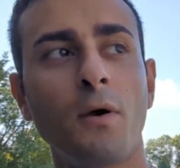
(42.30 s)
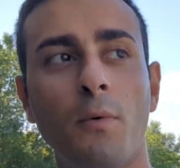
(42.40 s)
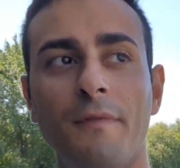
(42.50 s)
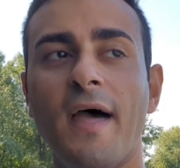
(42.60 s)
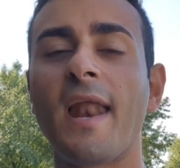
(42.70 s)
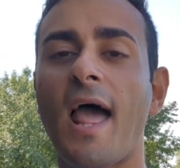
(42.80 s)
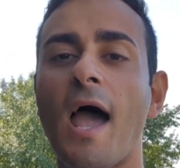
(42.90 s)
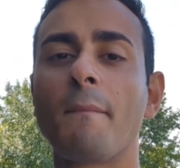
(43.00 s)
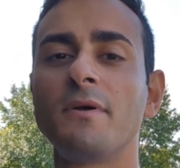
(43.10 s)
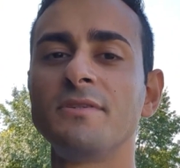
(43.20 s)
When that
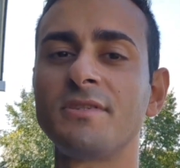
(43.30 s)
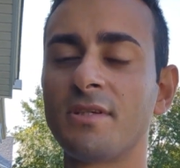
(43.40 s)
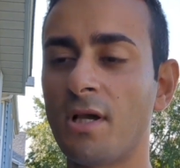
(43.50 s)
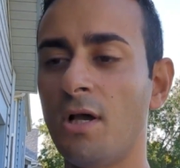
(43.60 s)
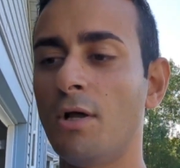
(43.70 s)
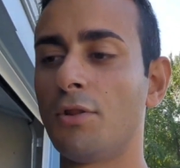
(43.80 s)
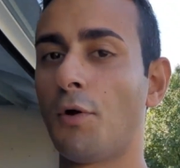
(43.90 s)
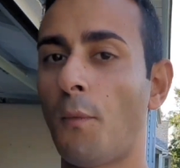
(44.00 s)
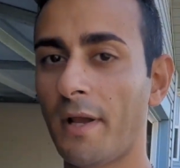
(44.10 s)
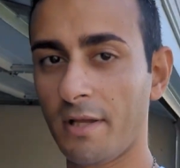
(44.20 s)
happens, the
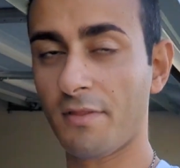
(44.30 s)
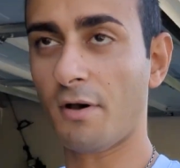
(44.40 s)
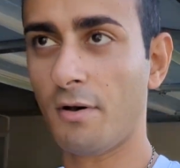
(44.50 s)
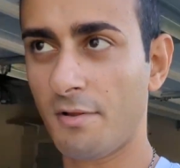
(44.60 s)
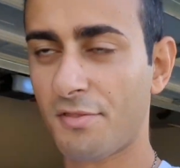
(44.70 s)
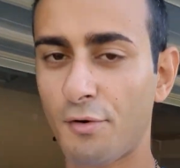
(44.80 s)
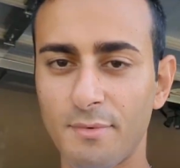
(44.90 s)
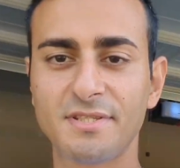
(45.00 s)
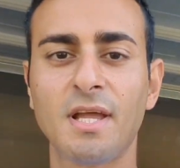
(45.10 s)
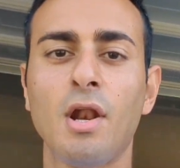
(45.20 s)
rate the
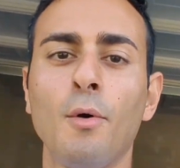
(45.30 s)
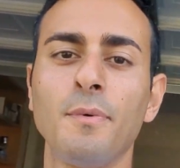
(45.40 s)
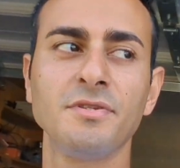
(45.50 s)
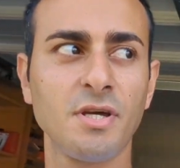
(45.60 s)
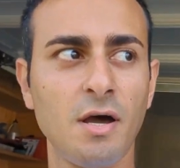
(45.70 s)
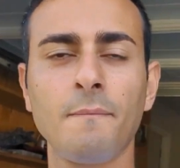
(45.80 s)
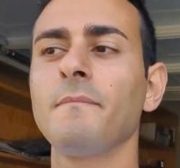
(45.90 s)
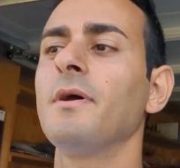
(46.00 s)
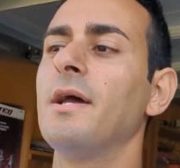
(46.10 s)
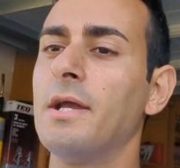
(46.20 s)
thermostat opens up,
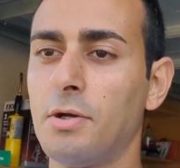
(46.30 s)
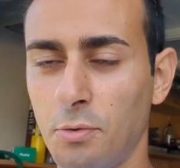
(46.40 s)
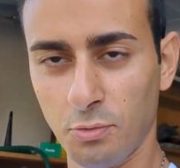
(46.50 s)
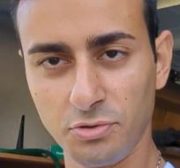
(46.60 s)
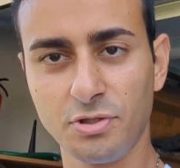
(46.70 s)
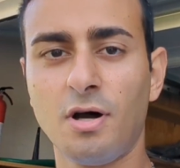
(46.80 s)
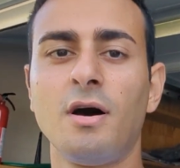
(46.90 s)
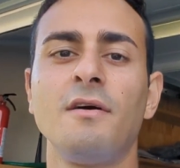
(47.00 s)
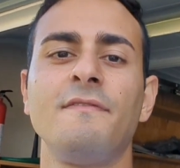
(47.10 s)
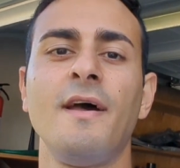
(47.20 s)
it cools
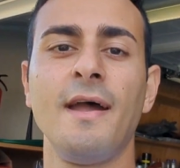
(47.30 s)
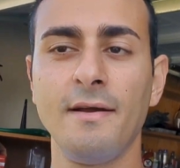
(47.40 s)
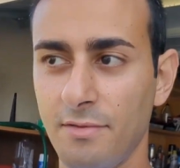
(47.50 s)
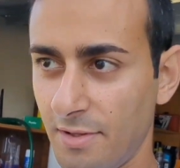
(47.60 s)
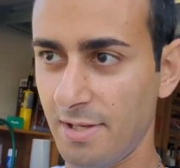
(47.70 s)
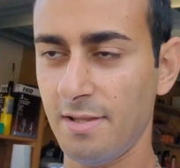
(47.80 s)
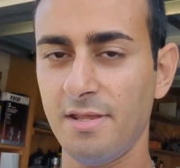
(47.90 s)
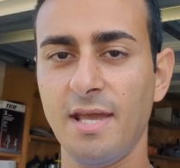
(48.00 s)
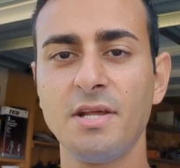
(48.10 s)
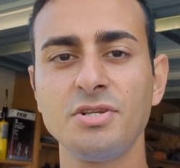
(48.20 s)
off the
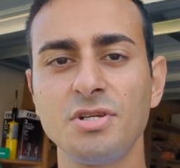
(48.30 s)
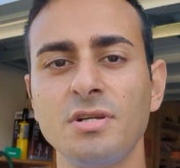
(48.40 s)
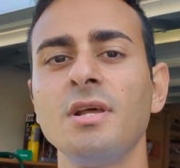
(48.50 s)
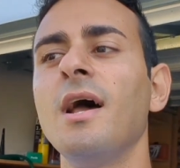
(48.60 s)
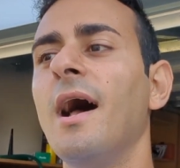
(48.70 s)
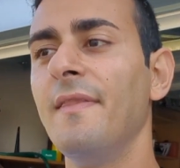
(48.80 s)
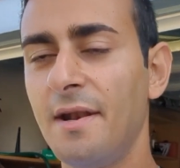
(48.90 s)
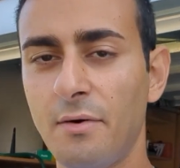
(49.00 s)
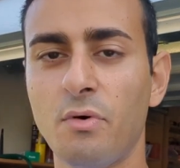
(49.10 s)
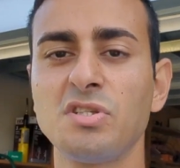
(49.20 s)
the engine, and then
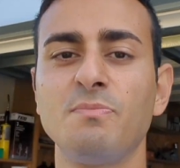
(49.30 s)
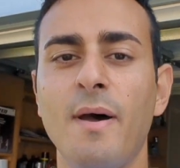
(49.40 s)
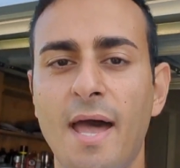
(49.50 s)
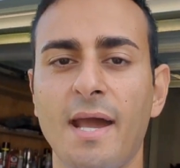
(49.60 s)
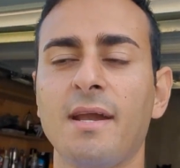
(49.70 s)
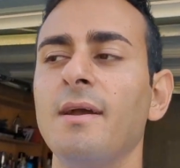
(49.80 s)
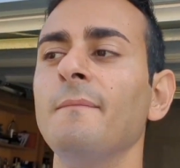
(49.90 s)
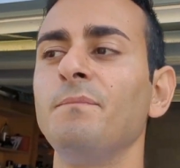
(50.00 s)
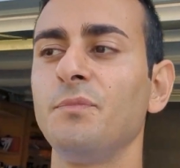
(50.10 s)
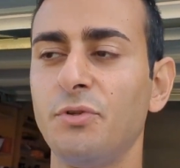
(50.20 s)
it runs back
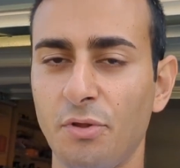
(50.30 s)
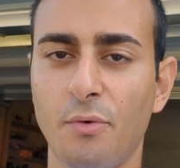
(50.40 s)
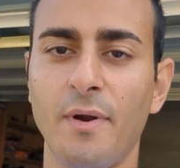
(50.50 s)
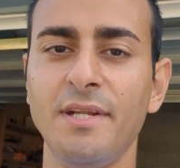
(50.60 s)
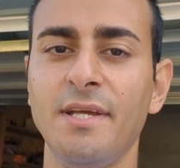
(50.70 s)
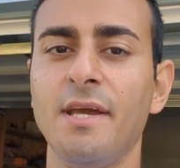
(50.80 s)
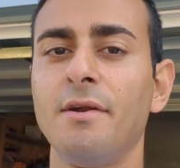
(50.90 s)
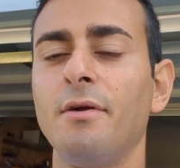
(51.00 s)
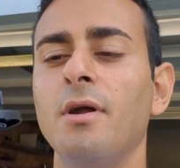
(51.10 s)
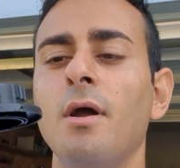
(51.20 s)
to the
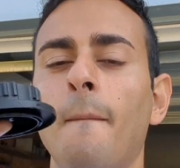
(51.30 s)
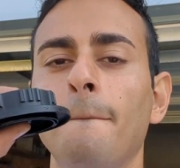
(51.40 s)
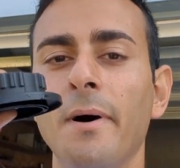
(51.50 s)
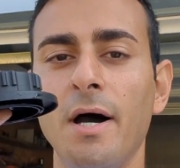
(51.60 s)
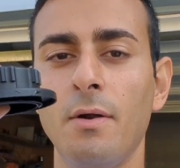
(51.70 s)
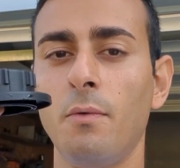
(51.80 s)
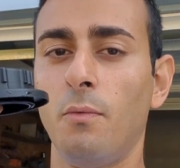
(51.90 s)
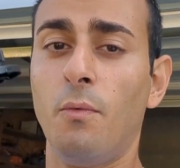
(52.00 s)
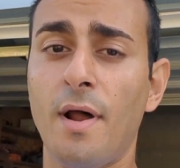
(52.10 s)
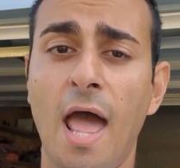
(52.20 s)
radiator. But
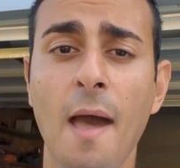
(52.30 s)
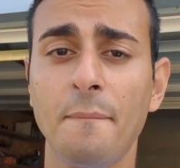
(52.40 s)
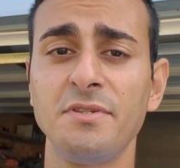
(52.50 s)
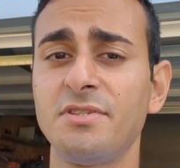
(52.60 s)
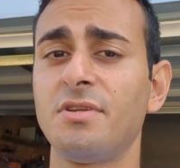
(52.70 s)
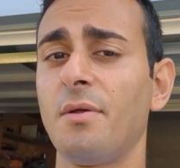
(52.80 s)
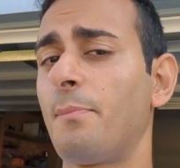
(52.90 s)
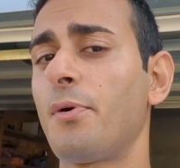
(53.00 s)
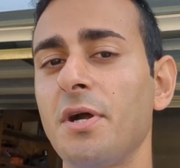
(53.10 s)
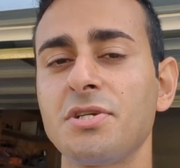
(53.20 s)
what happens to the
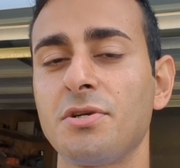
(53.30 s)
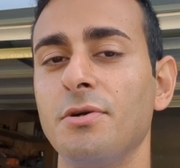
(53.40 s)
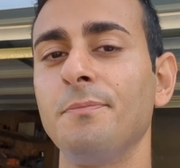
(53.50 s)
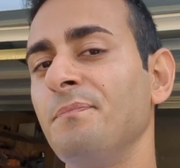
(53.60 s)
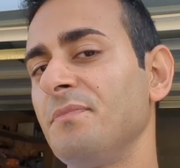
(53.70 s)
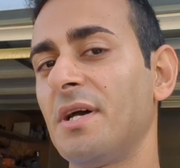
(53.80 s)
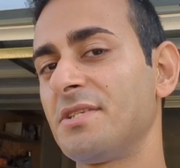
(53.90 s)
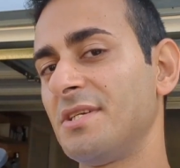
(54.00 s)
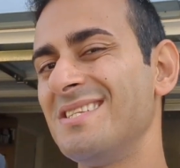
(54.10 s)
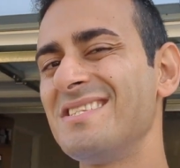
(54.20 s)
pressure
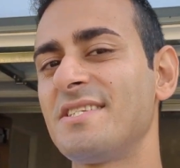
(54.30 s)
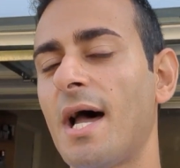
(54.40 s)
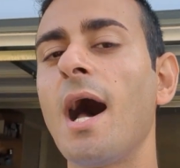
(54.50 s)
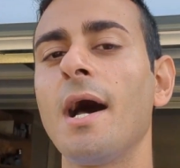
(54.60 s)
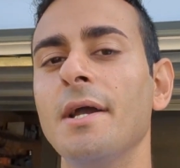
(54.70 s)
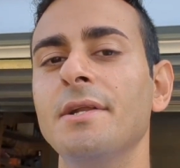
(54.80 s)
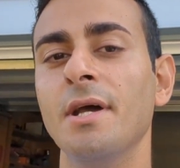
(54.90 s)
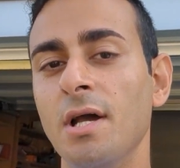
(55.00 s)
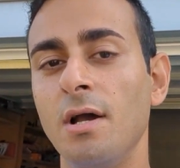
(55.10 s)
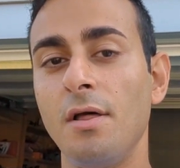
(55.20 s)
that's inside
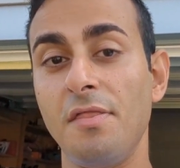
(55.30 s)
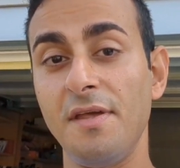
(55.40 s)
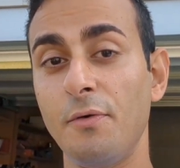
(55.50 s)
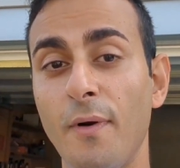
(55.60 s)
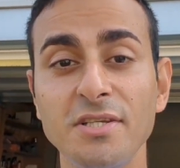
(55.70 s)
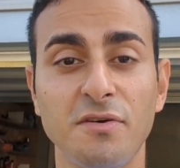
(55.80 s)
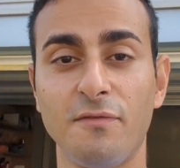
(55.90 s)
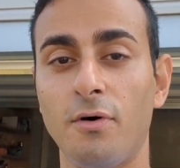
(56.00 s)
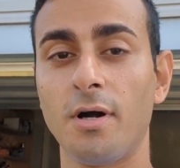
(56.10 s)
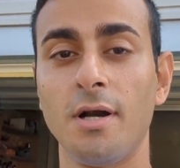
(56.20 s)
the
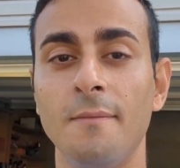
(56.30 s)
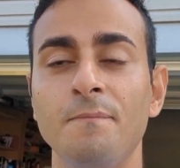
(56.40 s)
reservoir?